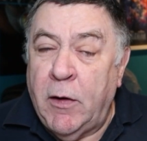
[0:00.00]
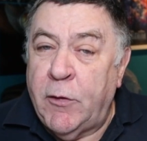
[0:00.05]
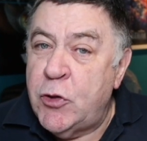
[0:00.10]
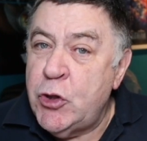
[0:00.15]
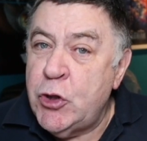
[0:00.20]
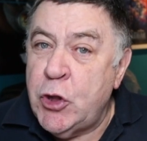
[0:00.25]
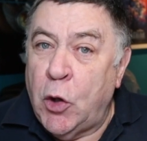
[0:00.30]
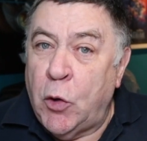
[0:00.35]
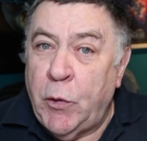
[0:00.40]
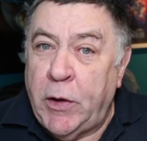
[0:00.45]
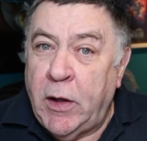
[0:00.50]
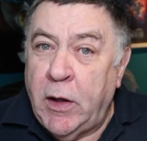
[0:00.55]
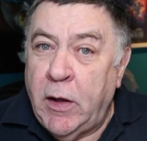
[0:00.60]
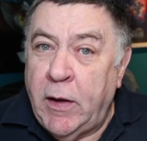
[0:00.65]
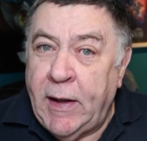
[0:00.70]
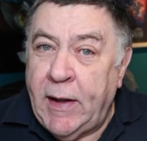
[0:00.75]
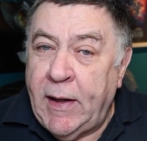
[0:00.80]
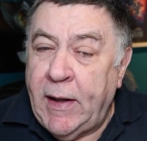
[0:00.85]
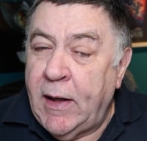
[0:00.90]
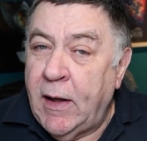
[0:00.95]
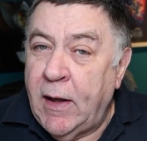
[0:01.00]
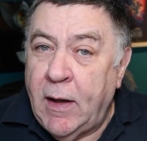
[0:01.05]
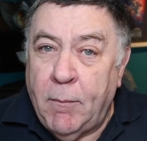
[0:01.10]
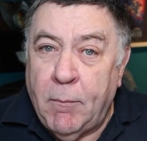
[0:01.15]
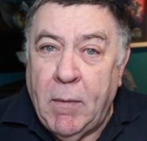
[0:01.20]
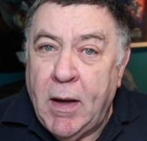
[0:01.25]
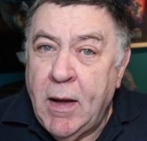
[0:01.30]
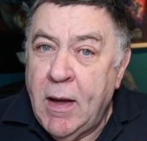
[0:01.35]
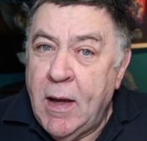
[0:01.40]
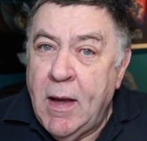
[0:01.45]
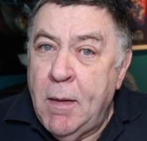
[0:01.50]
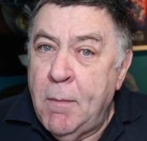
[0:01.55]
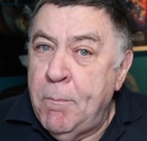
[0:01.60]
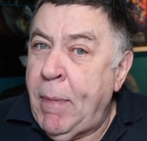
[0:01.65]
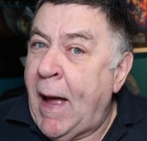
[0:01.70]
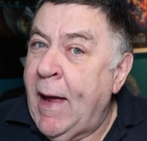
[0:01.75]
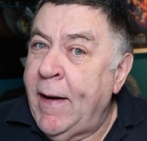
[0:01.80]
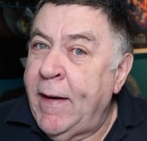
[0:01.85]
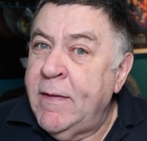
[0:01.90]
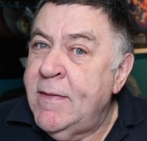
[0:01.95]
I'd shown you the
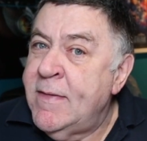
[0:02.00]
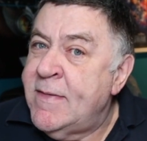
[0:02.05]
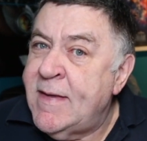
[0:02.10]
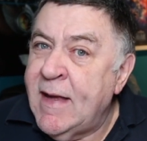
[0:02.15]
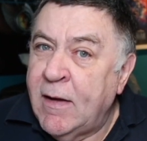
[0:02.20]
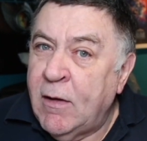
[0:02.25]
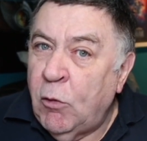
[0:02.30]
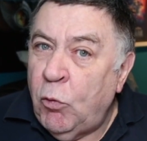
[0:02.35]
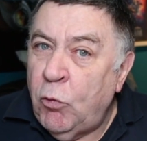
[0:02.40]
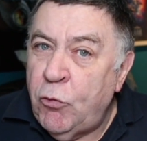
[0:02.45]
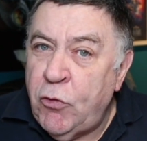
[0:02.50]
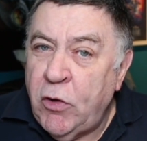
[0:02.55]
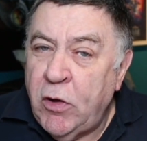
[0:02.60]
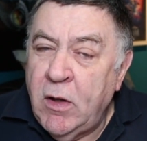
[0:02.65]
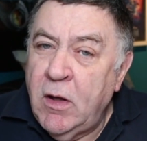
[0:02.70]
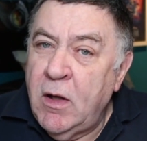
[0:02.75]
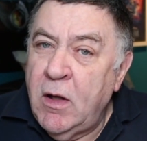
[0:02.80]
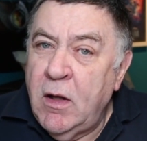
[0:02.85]
pan and tilt,